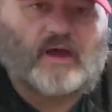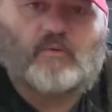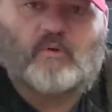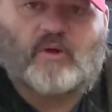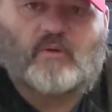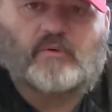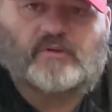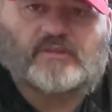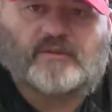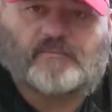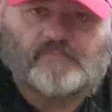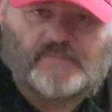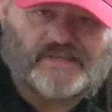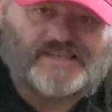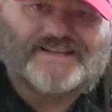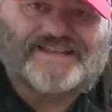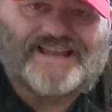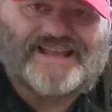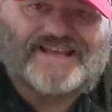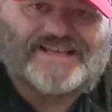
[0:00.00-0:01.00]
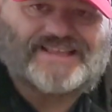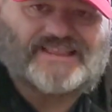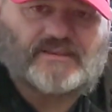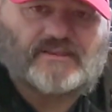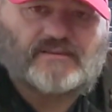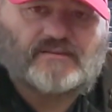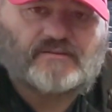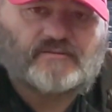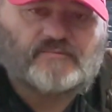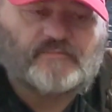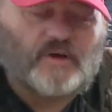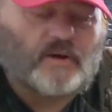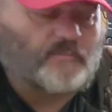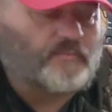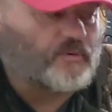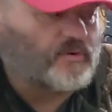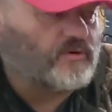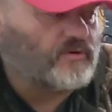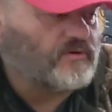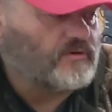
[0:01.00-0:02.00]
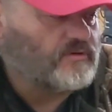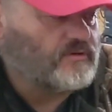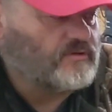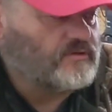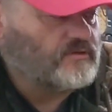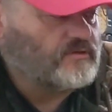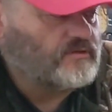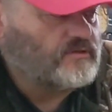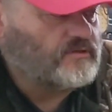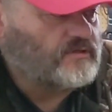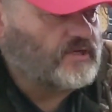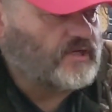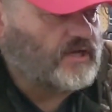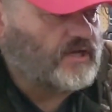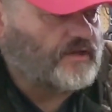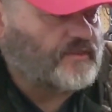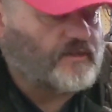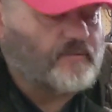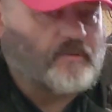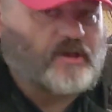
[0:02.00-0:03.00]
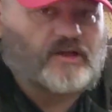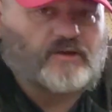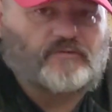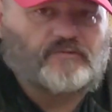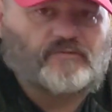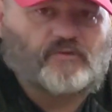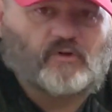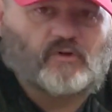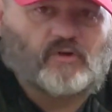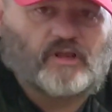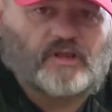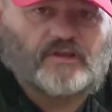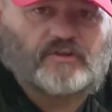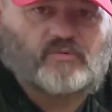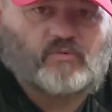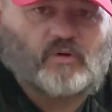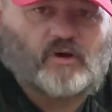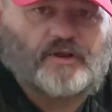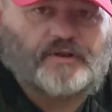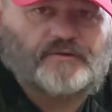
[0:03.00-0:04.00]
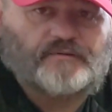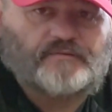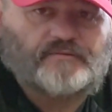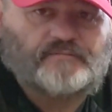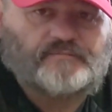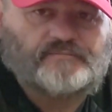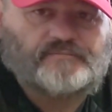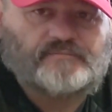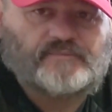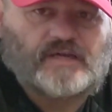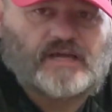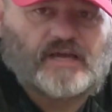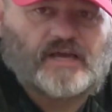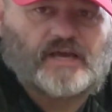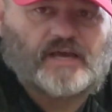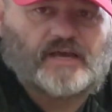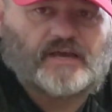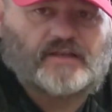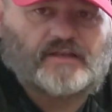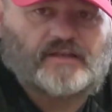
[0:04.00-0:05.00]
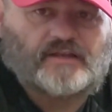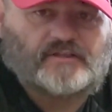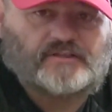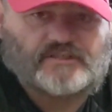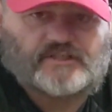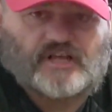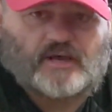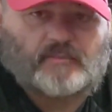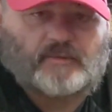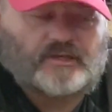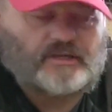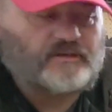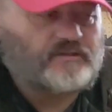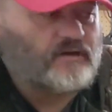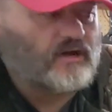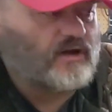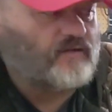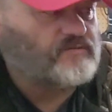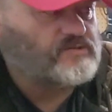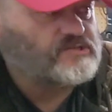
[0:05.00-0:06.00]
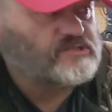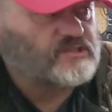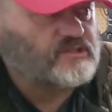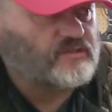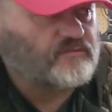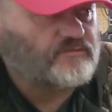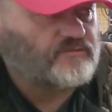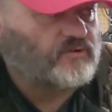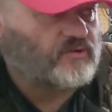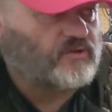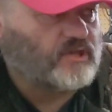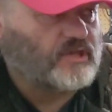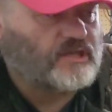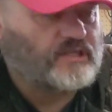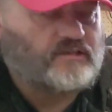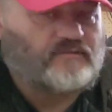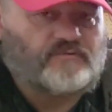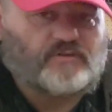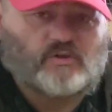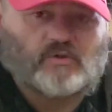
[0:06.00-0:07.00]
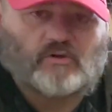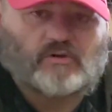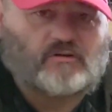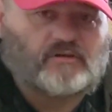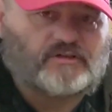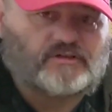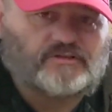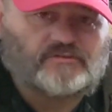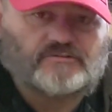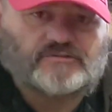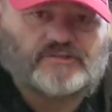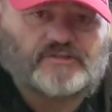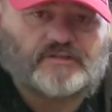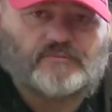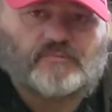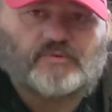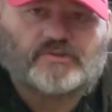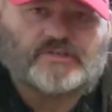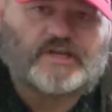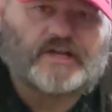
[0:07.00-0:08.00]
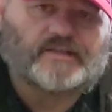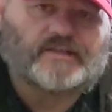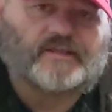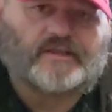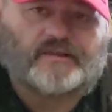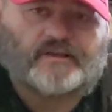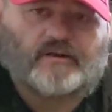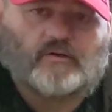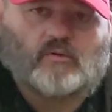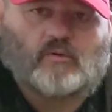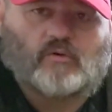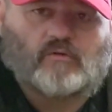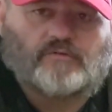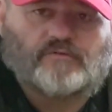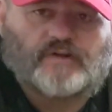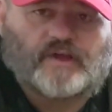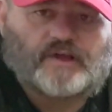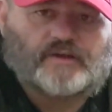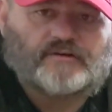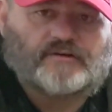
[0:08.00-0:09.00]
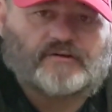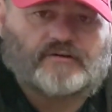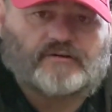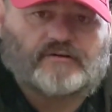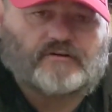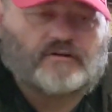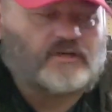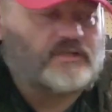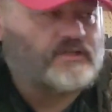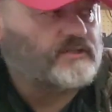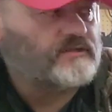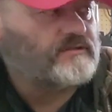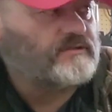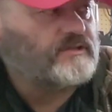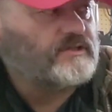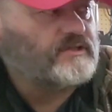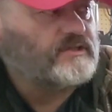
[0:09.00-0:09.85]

went with the mid-length bumper. They make a full-length one and a stubby. Obviously the full length if you're interested in protecting your whole fender, and